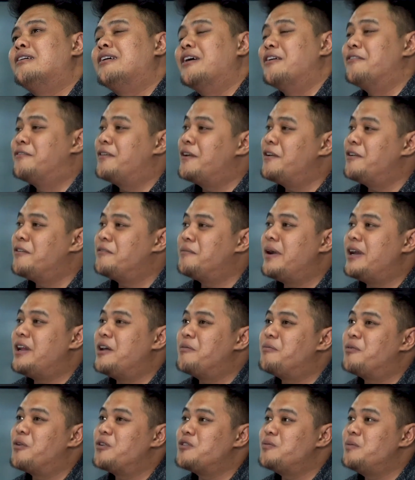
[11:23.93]
A friend of mine
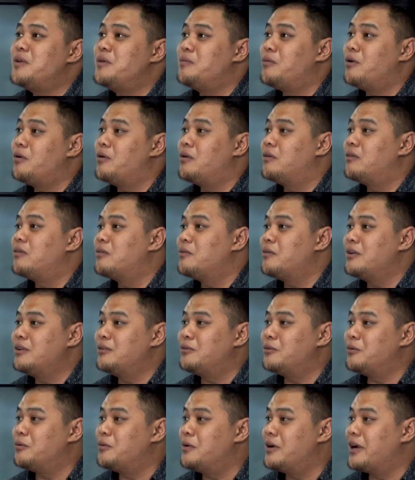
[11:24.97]
approached me, bro, want
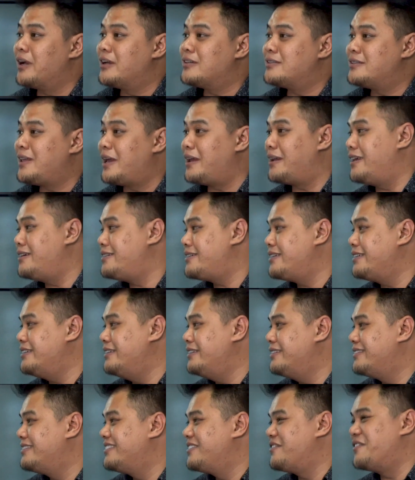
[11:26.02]
to work as
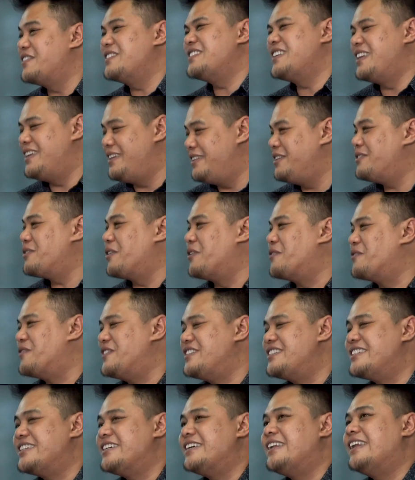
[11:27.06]
technician, facilities
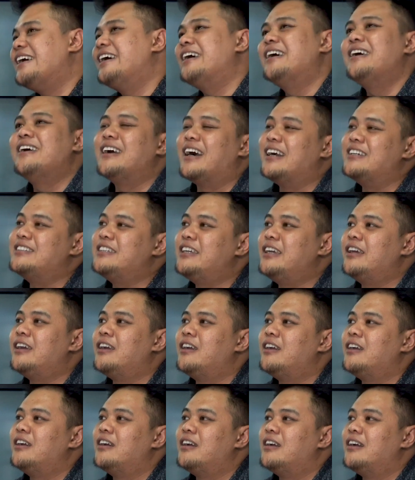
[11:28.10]
officer. I say,
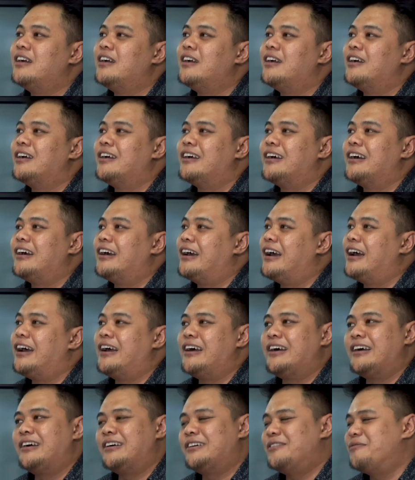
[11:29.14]

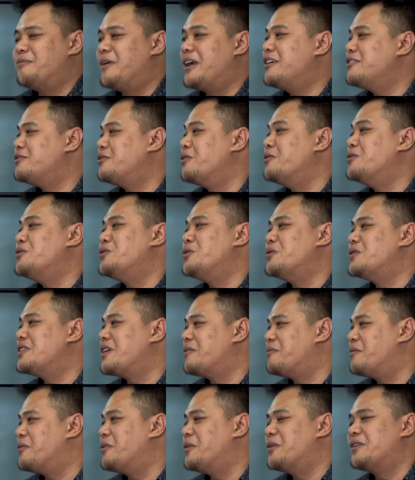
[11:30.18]
beggars don't choose,
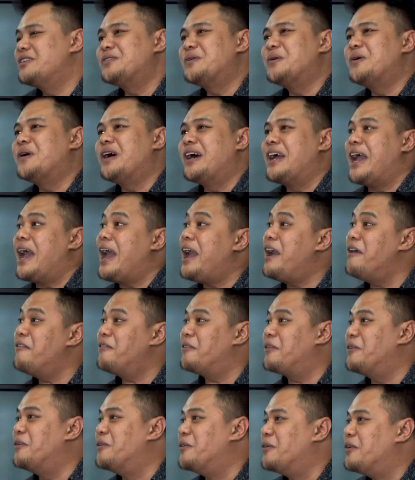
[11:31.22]
bro. So I
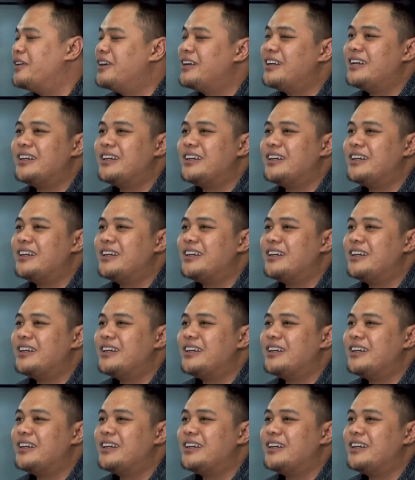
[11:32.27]
have to.